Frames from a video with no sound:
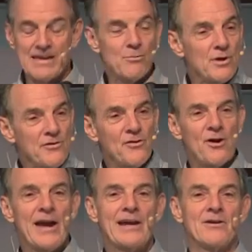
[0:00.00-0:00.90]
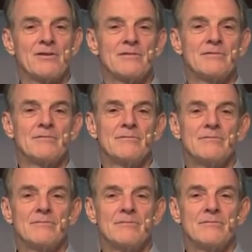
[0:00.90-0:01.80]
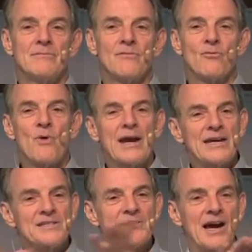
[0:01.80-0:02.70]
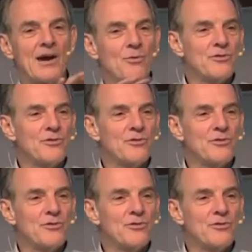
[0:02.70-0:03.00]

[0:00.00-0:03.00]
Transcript: Get rid of your anger. Reconcile